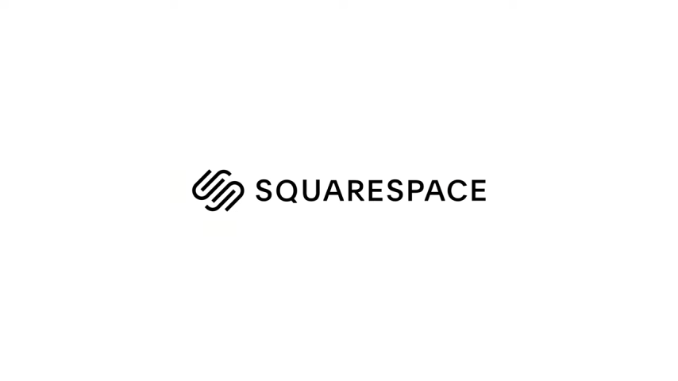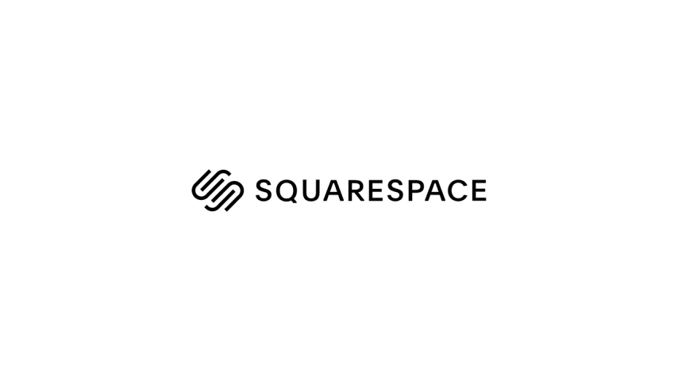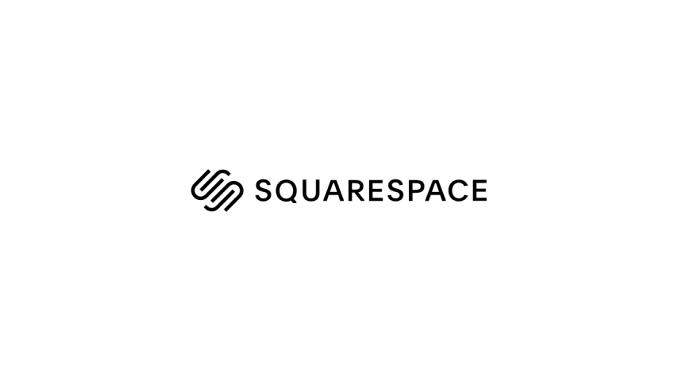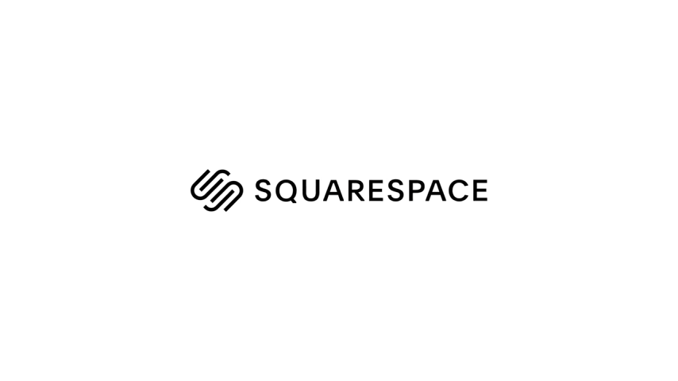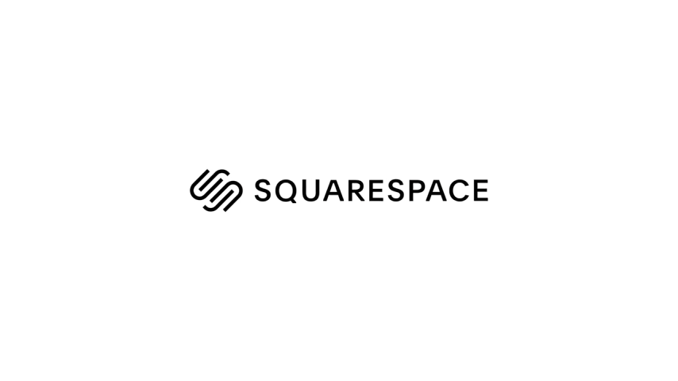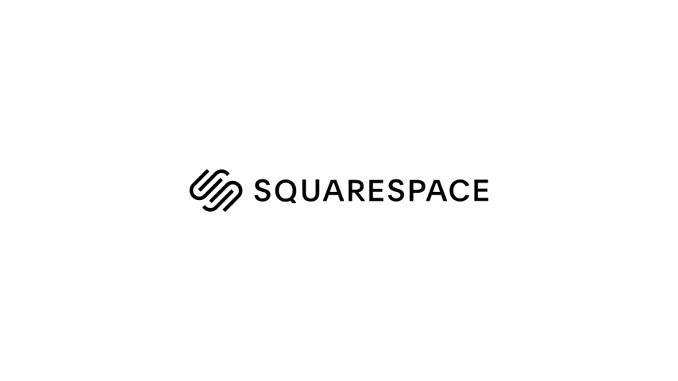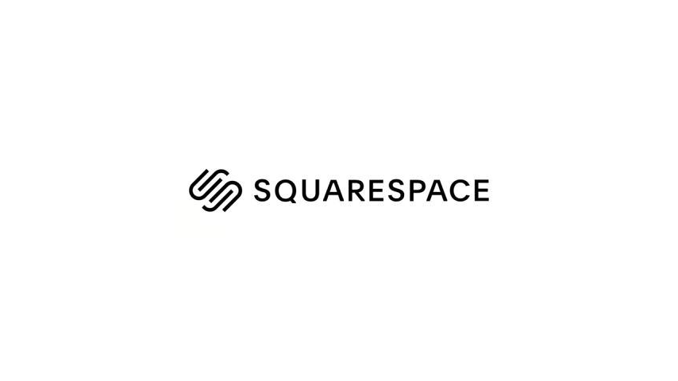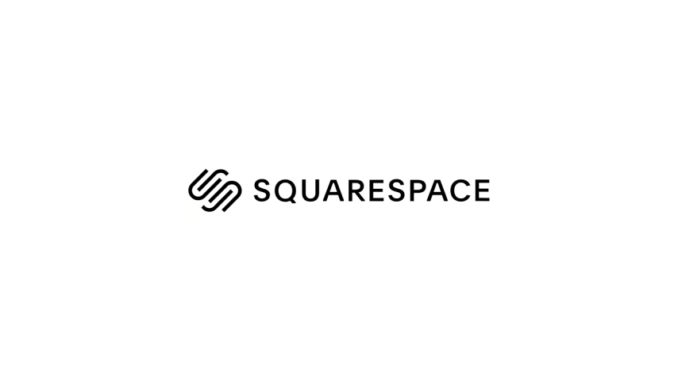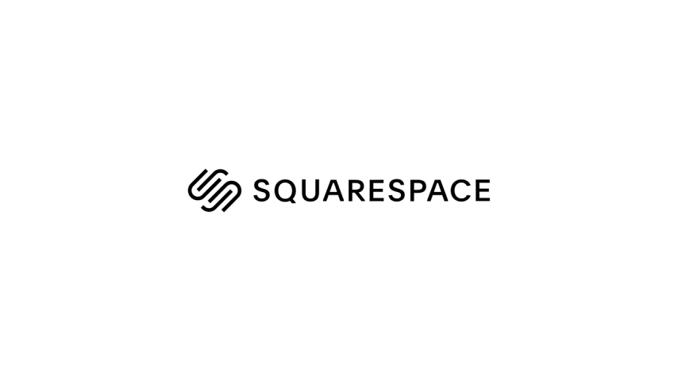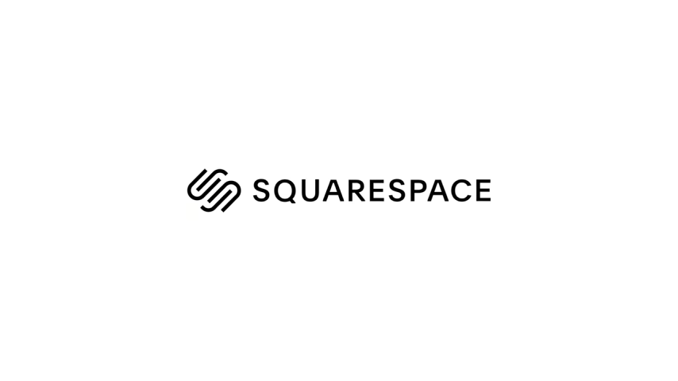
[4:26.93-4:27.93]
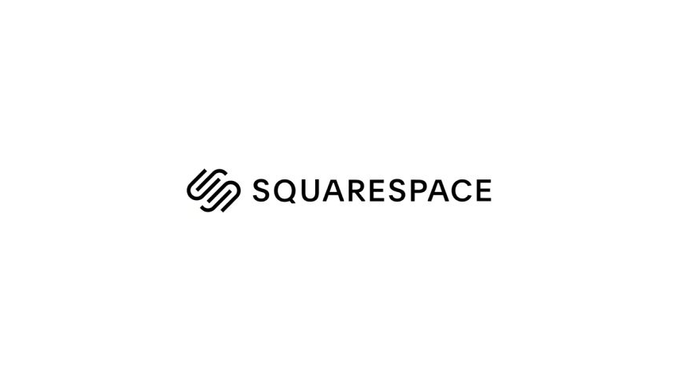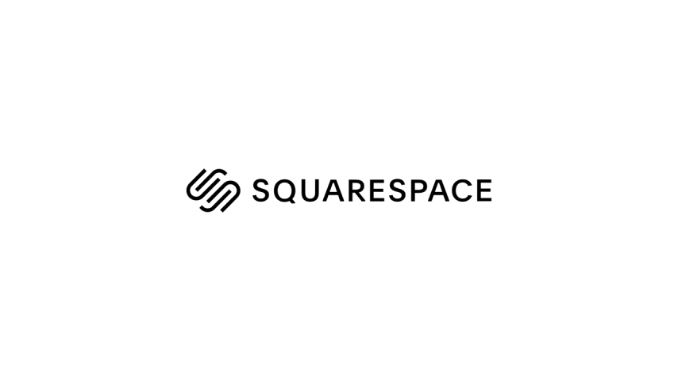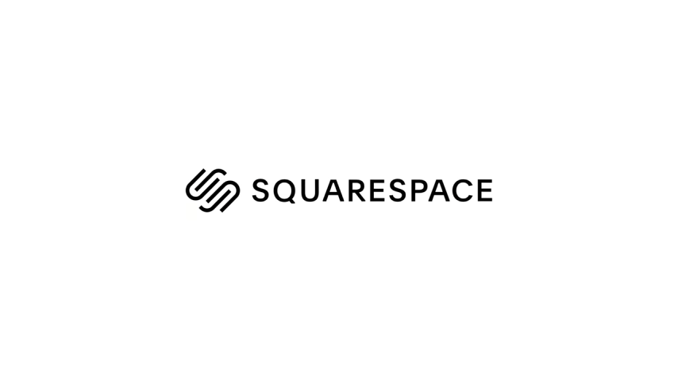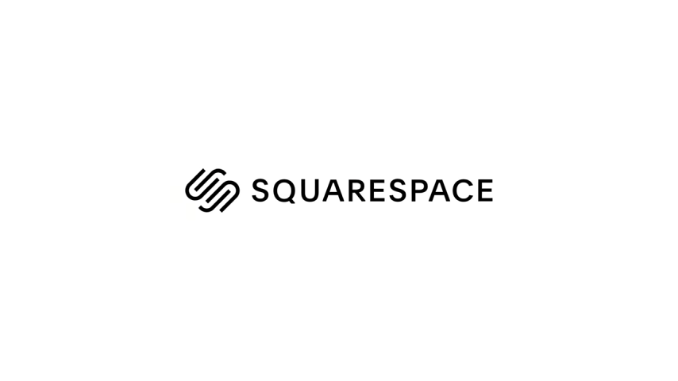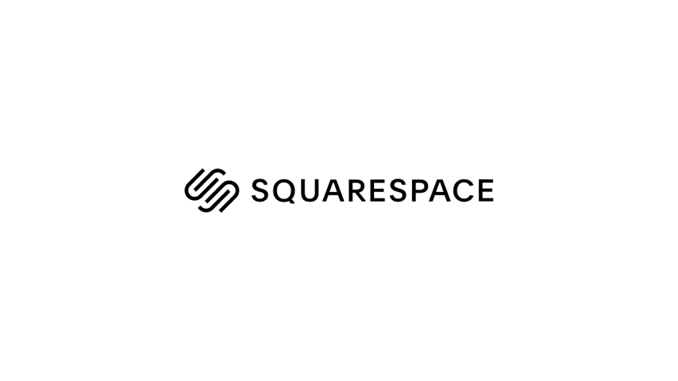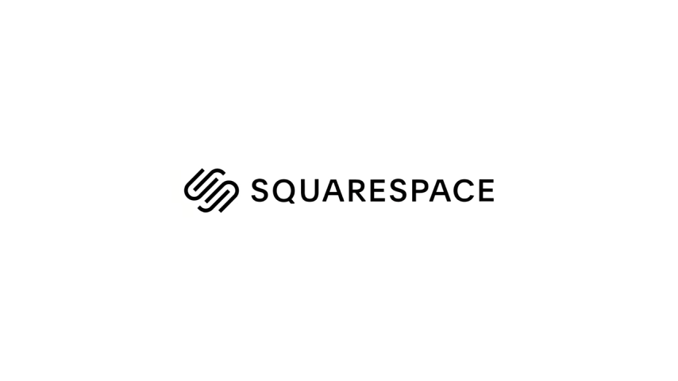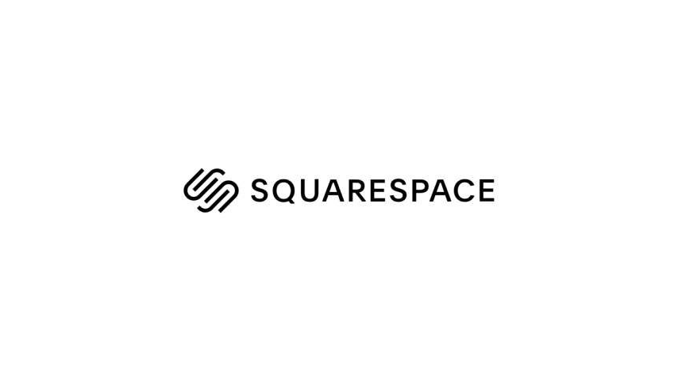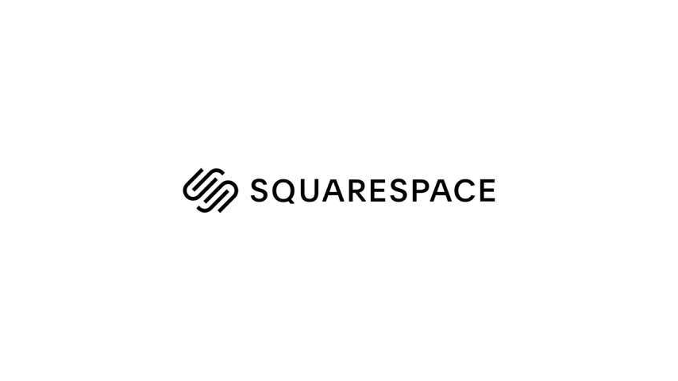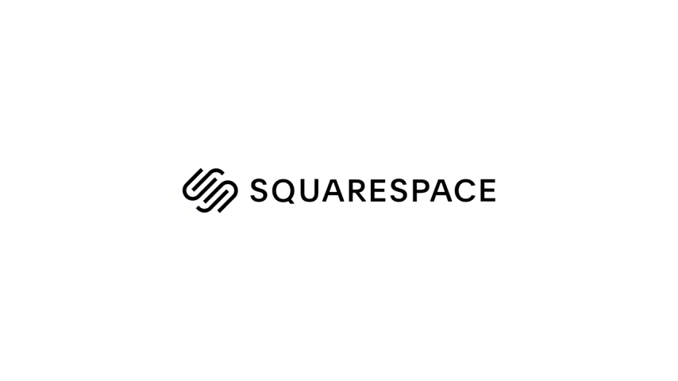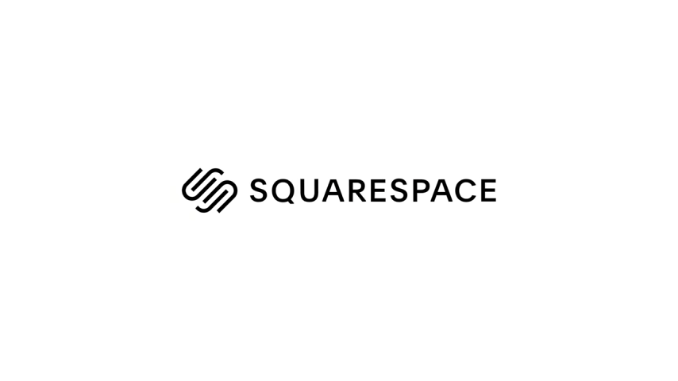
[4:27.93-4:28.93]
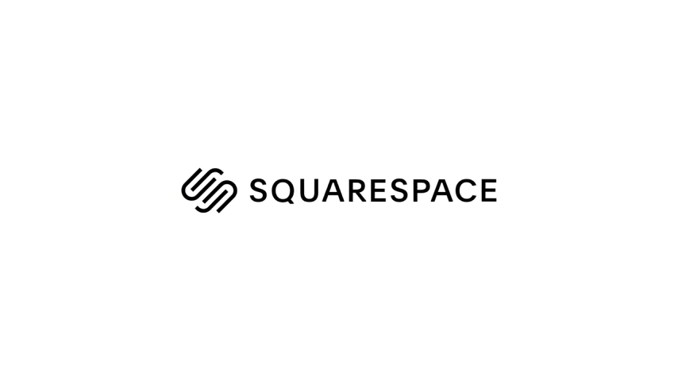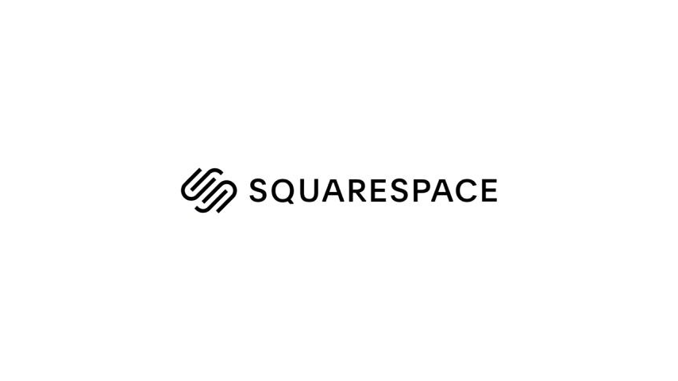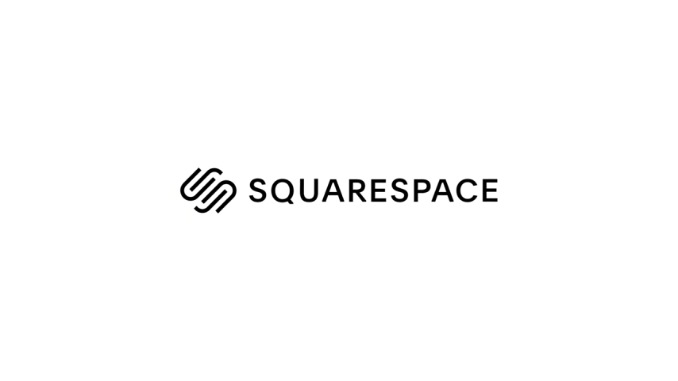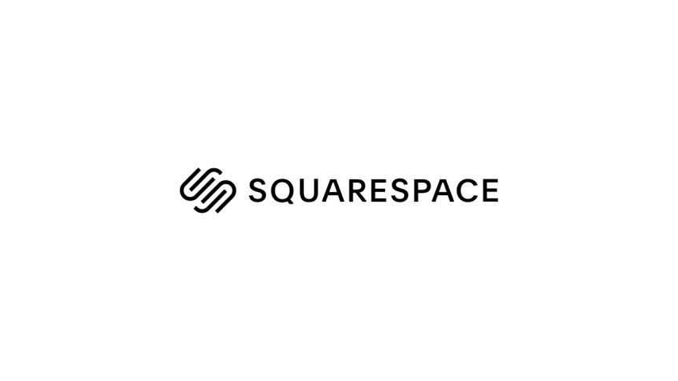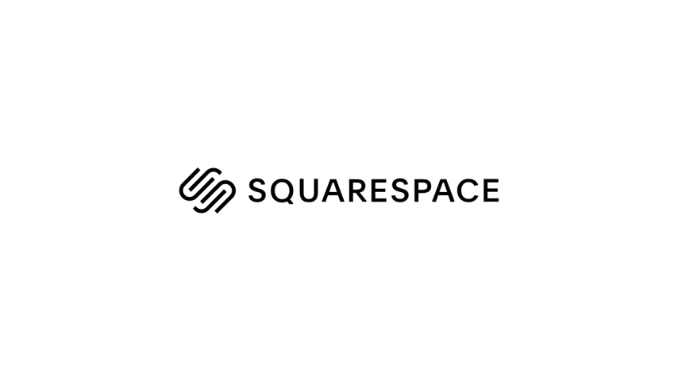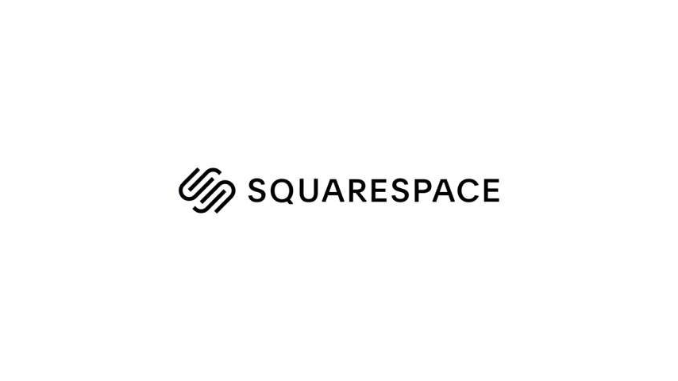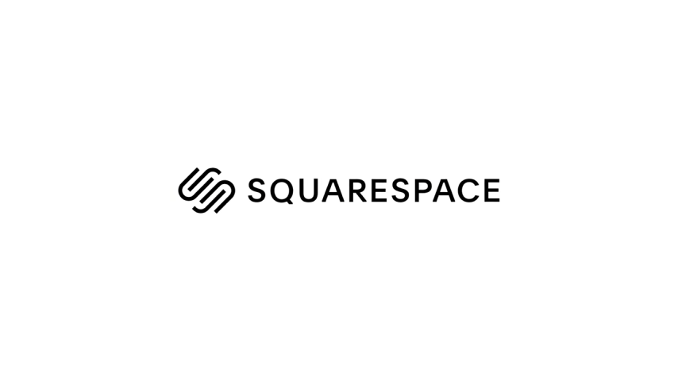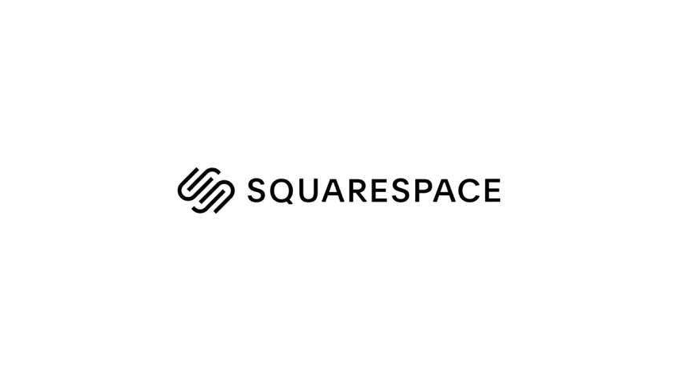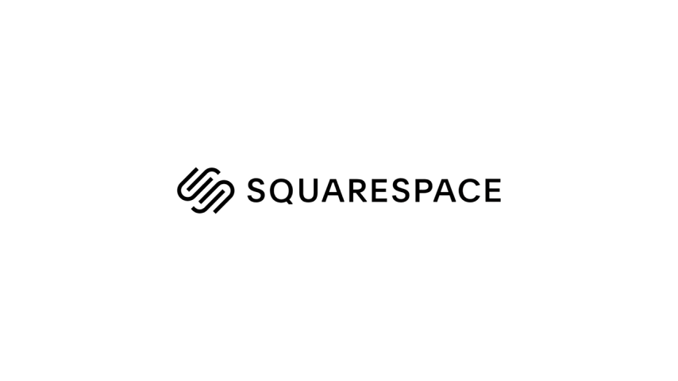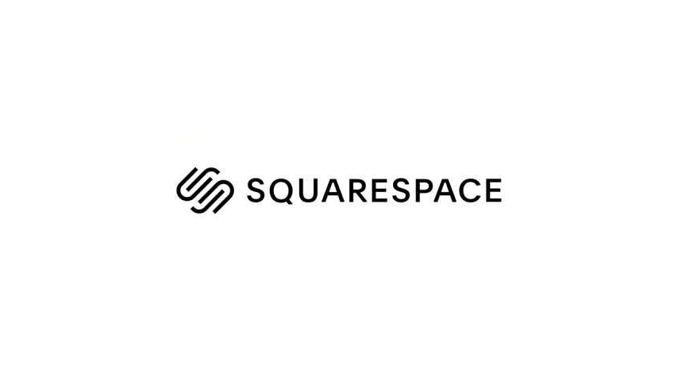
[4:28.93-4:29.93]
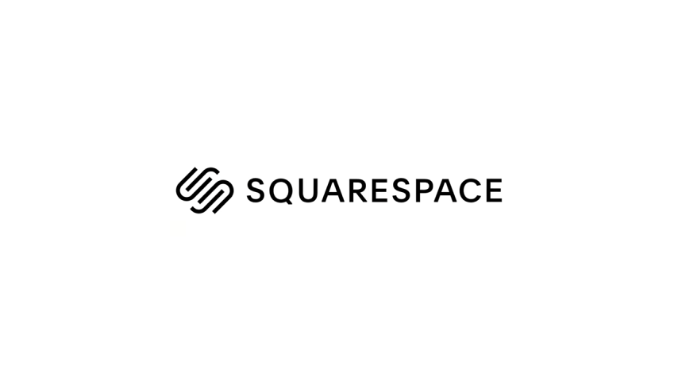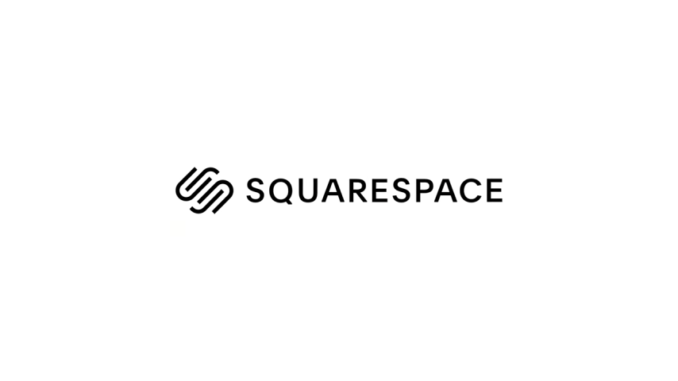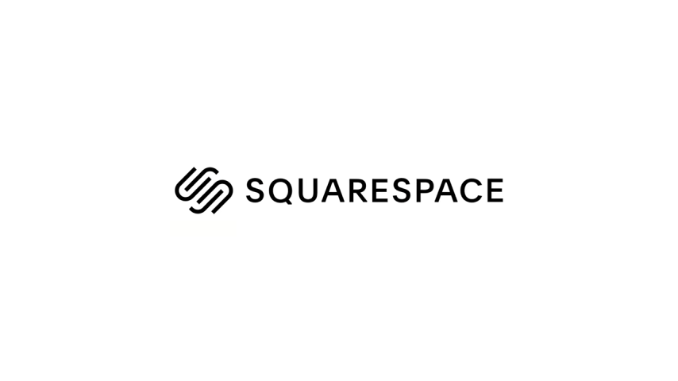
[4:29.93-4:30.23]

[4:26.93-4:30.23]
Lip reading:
(no speaker visible)